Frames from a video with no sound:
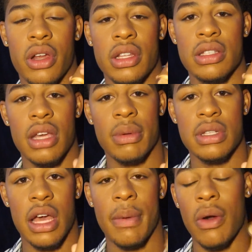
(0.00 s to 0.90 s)
the
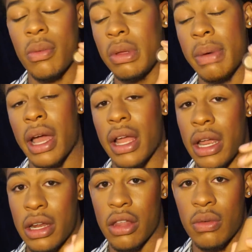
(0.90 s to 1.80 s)
summertime. I will be buying
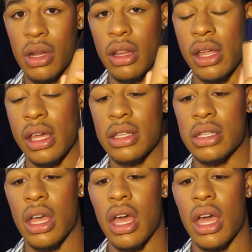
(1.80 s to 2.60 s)
another one of these.